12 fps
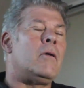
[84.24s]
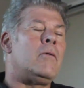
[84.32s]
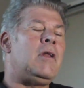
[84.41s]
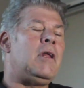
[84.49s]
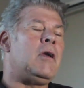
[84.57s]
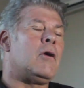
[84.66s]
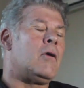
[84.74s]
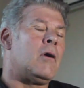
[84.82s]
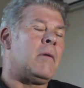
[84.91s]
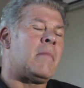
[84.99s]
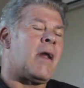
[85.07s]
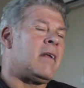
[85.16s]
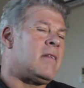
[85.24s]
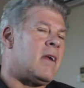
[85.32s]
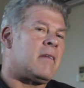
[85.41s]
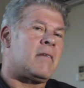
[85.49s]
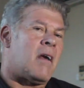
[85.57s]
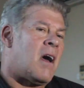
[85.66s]
winning a game like
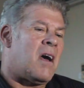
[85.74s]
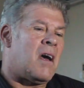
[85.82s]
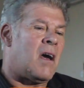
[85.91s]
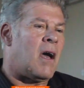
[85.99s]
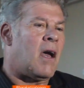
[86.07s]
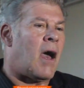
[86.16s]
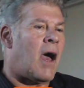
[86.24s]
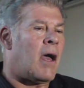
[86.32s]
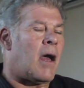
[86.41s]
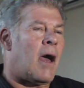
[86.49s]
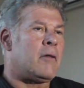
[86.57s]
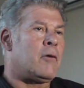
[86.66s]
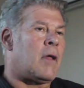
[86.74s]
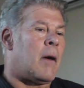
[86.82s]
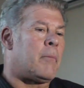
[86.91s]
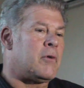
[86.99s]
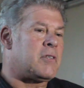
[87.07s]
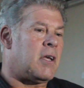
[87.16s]
that, I don't
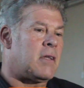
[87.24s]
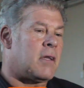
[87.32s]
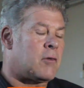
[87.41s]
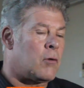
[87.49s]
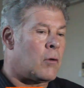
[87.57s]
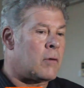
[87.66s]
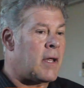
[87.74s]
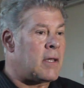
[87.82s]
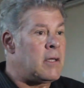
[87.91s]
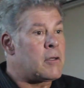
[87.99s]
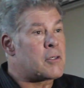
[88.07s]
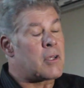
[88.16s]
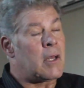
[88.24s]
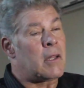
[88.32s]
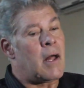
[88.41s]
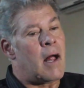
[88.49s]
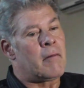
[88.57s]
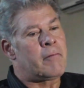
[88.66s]
appreciate at all. Then in the second
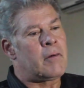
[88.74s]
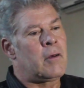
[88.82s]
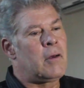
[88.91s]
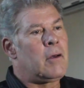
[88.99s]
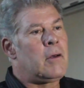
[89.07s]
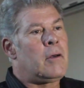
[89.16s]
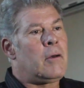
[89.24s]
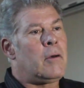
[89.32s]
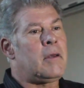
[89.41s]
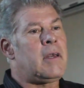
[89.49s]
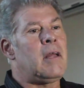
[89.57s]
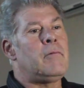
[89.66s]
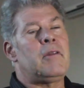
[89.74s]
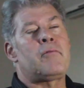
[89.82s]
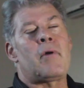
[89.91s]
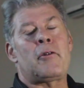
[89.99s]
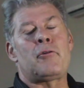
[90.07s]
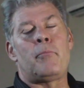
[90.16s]
half, again we
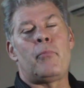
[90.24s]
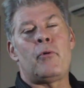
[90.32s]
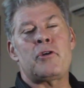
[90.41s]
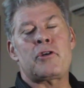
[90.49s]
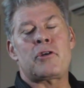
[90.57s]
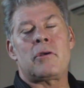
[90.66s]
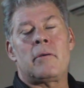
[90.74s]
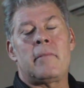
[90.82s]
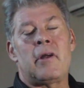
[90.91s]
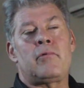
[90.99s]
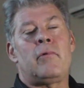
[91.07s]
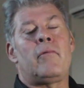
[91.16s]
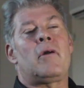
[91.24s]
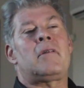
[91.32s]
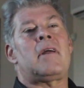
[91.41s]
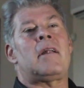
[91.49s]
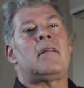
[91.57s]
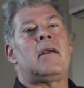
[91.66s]
try to push, but we were
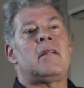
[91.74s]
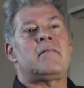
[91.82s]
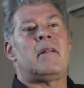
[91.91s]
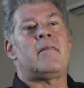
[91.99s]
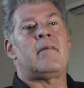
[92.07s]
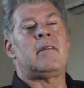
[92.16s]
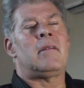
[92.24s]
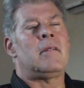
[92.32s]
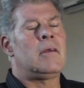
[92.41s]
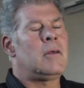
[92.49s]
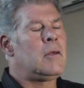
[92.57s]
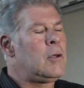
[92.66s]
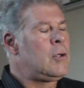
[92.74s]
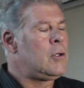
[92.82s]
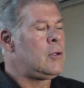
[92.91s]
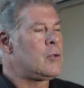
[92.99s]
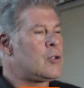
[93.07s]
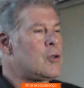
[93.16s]
10 against 11.
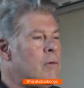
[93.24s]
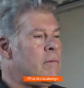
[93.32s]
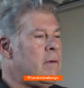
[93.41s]
You saw